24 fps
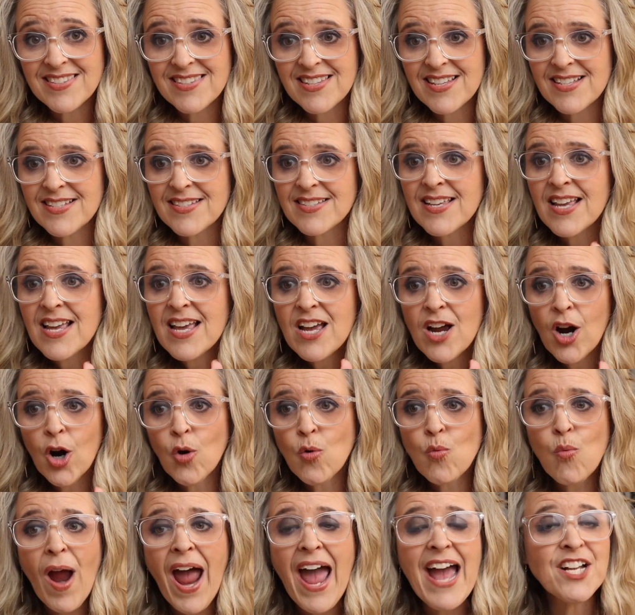this
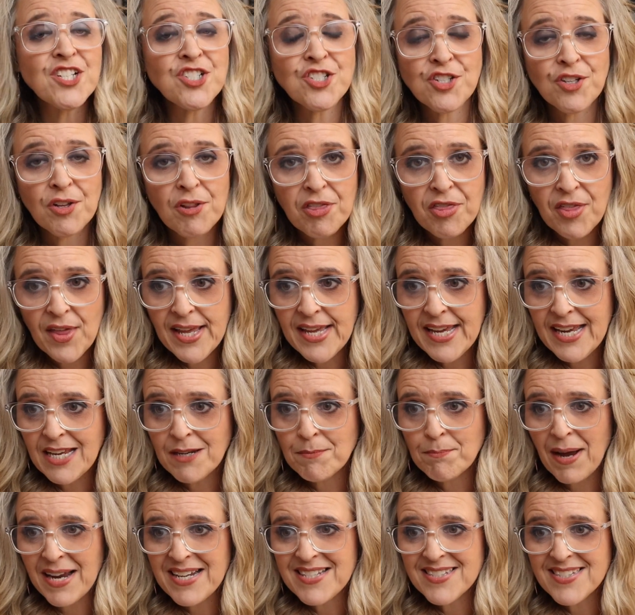irrational
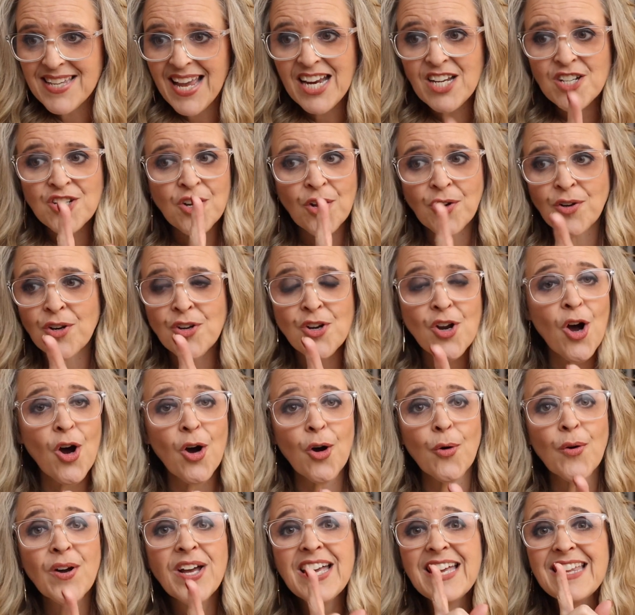thinking by saying, "No, no,
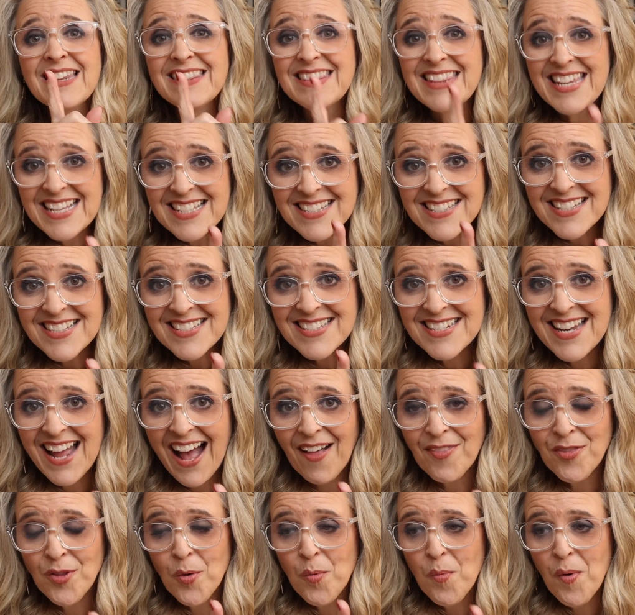no, this is
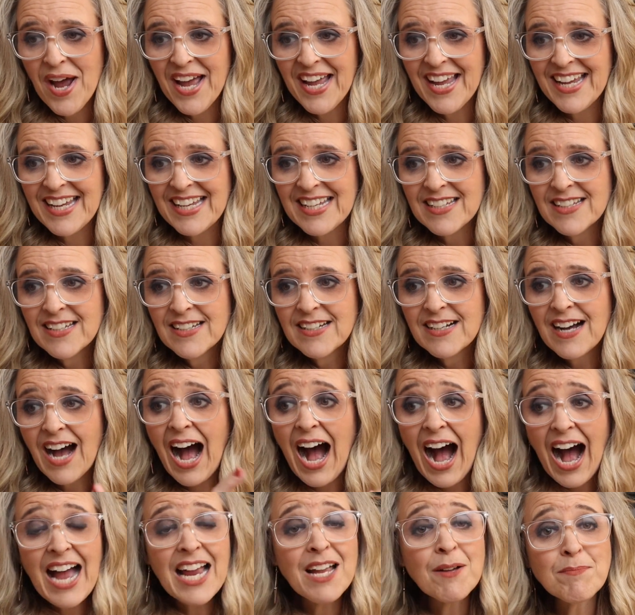not the way.
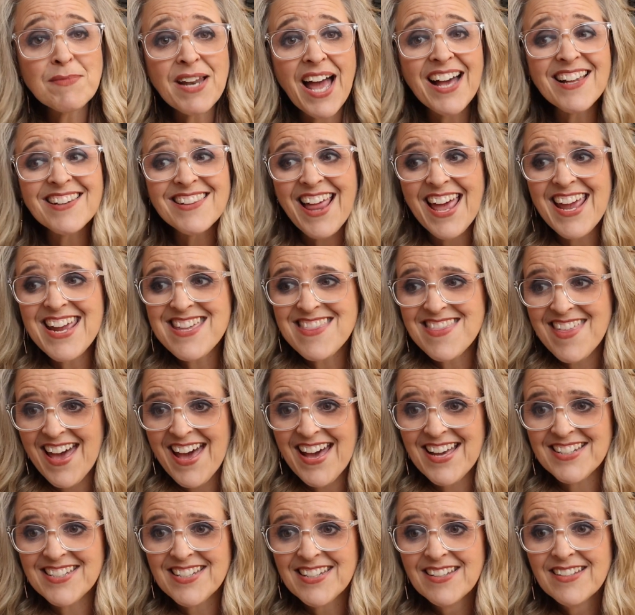I am not like
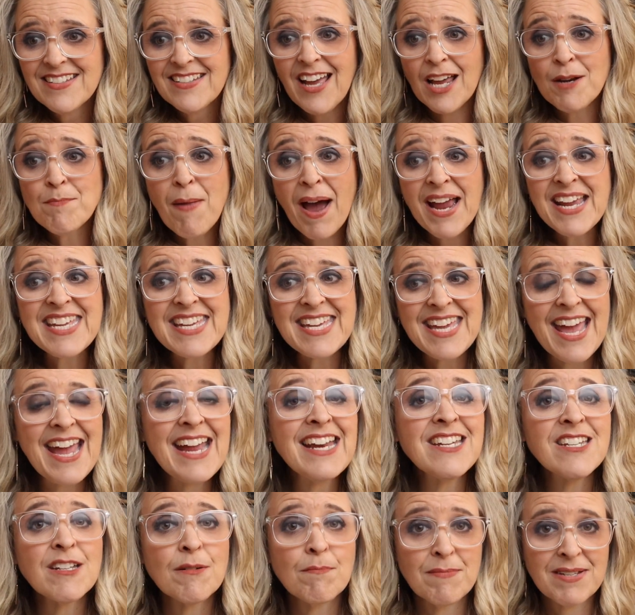that, and my
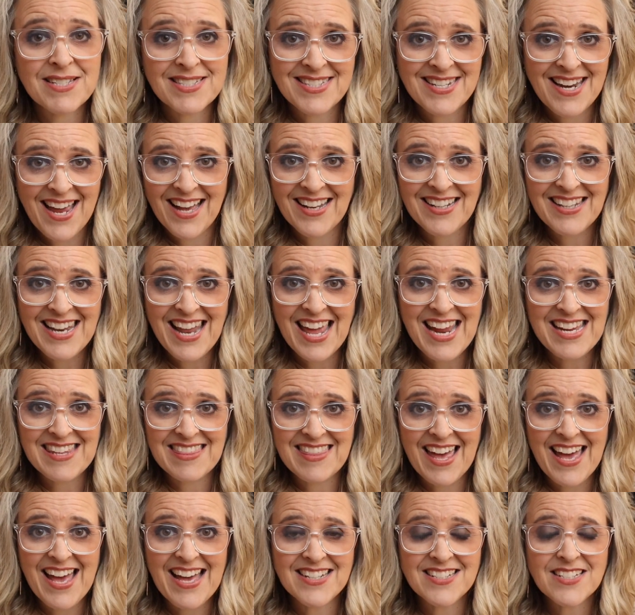kingdom is not like
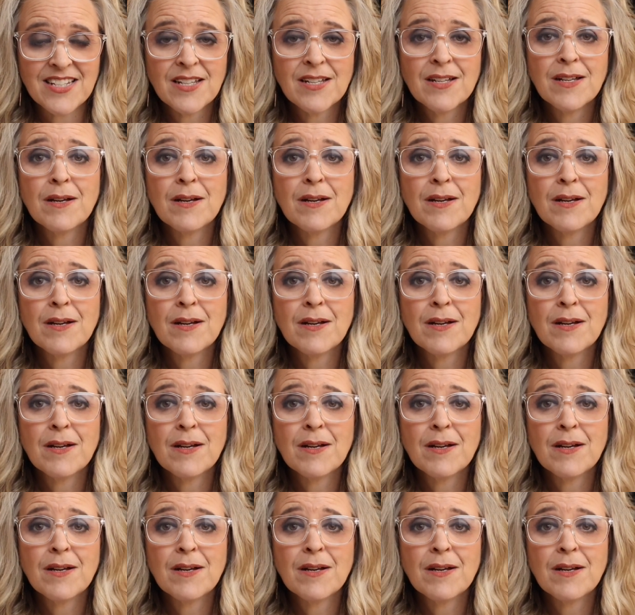that.